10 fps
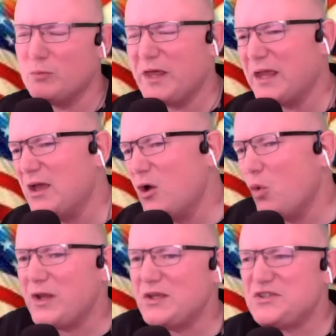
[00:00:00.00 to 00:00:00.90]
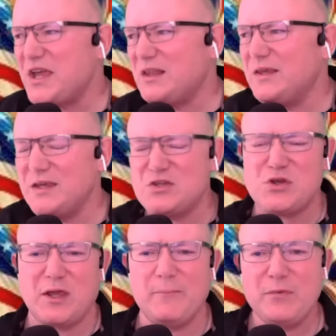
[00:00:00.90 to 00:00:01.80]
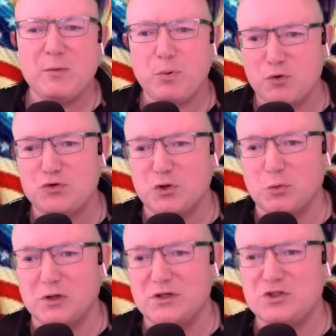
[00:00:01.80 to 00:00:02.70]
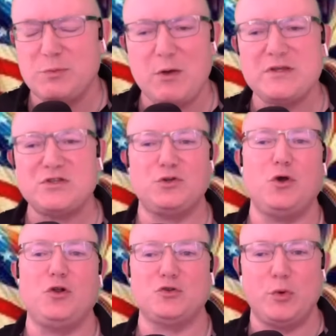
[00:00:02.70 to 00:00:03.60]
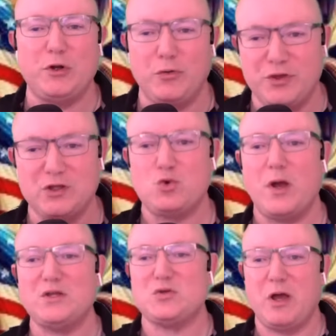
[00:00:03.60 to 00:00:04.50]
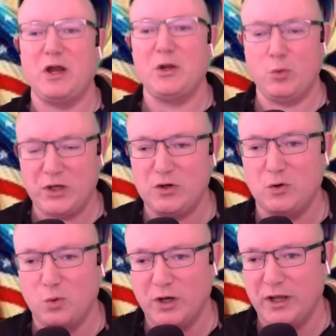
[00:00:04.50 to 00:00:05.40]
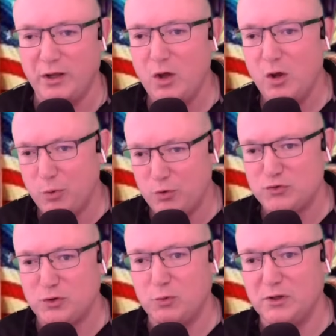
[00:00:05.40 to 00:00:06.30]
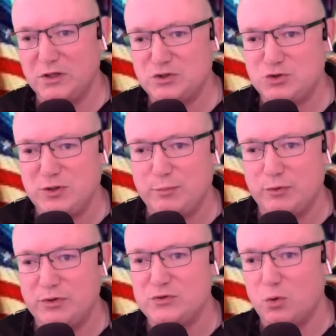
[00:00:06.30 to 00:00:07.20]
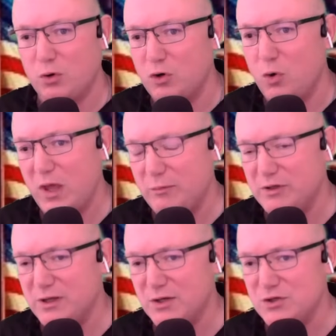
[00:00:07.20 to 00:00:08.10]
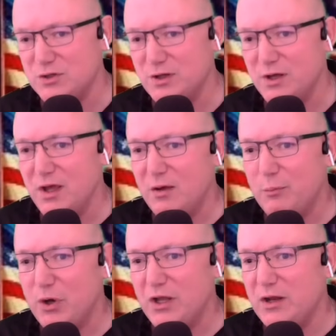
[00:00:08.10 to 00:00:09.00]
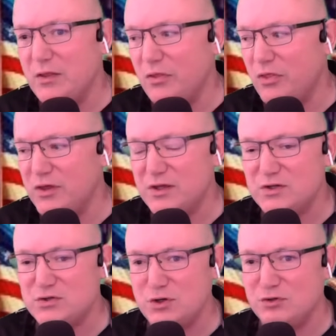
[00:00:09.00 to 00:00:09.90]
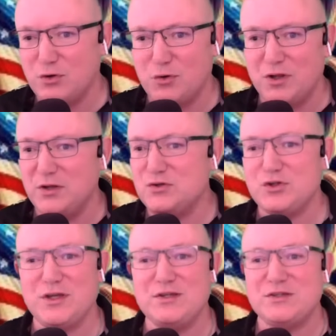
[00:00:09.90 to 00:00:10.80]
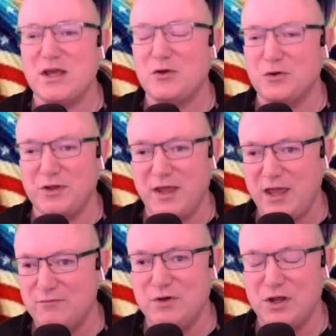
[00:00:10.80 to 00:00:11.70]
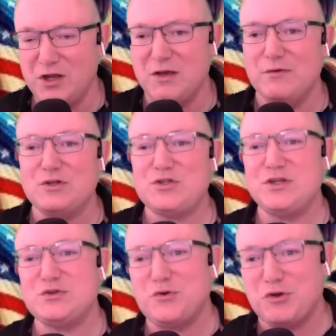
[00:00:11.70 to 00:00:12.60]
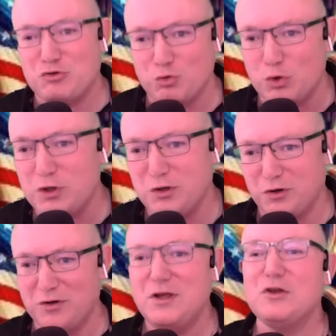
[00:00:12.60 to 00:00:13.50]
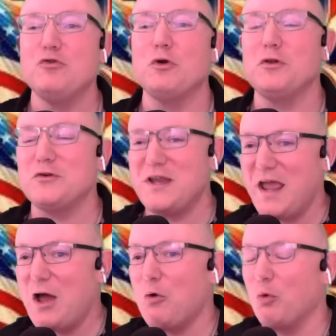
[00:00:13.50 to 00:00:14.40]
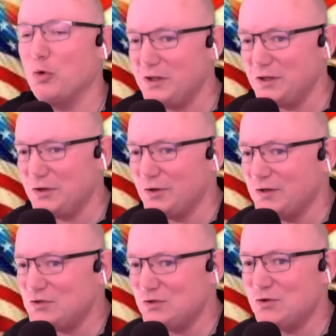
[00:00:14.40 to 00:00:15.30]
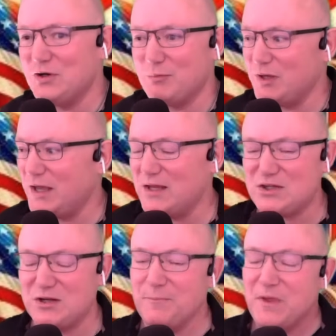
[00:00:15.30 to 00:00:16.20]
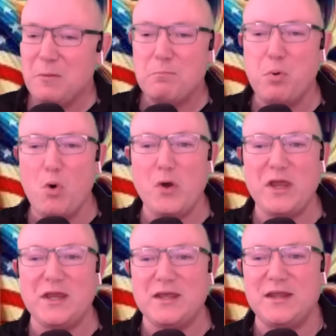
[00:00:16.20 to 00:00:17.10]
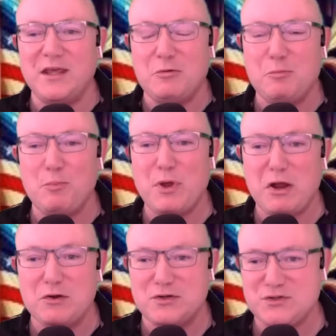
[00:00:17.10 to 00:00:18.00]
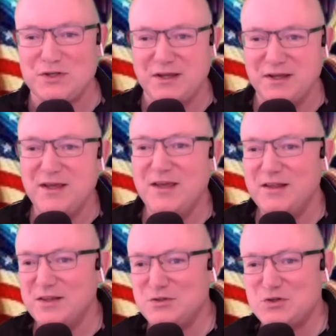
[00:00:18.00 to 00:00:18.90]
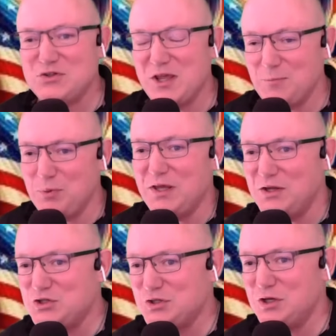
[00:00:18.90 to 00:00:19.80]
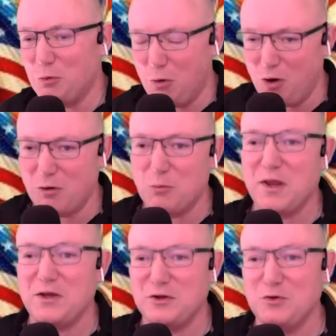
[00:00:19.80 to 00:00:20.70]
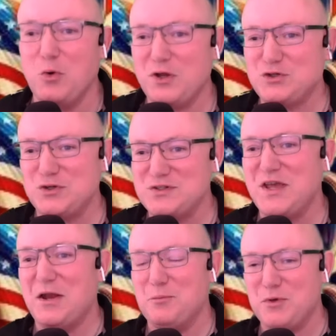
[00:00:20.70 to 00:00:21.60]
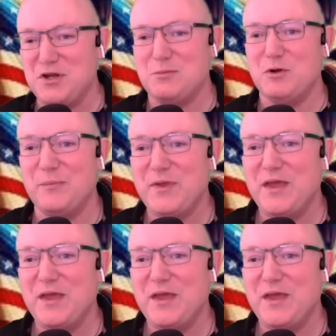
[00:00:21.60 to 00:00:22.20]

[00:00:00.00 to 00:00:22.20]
Like, what exactly is a personal relationship? Now, as adults, we don't think twice about it. We know what a personal relationship is, or cohabitation. But this attorney, she's not going to have none of it. She's going to drill her down really good. She's going to be asking pointed, embarrassing, let's just say PG or R-rated questions at a minimum.